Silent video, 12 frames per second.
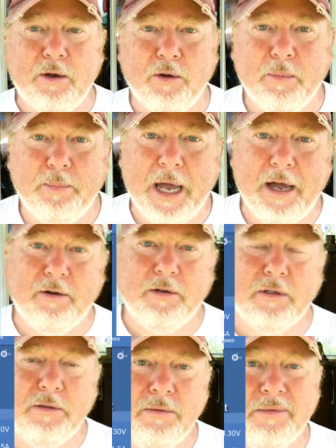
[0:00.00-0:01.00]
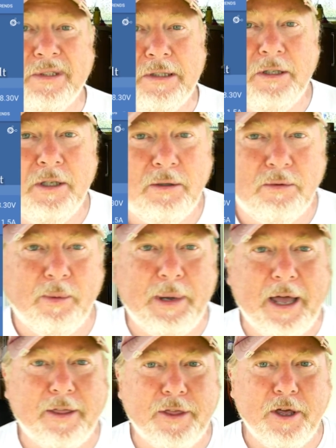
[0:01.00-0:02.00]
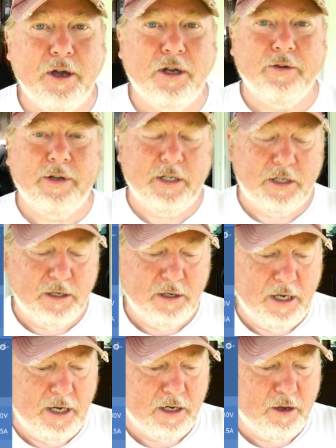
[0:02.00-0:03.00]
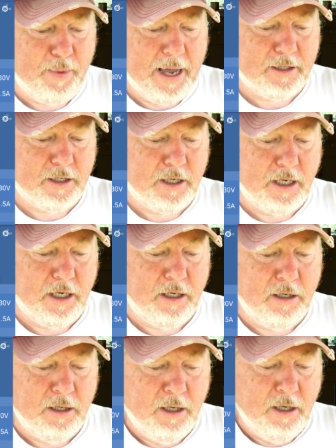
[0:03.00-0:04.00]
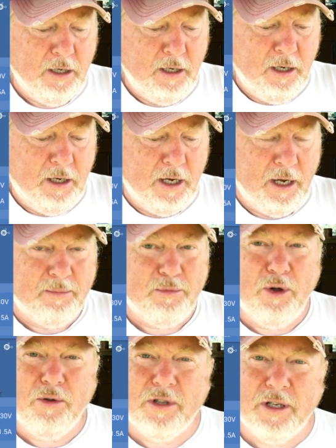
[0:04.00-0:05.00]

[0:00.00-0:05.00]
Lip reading: about a third of its capacity. Not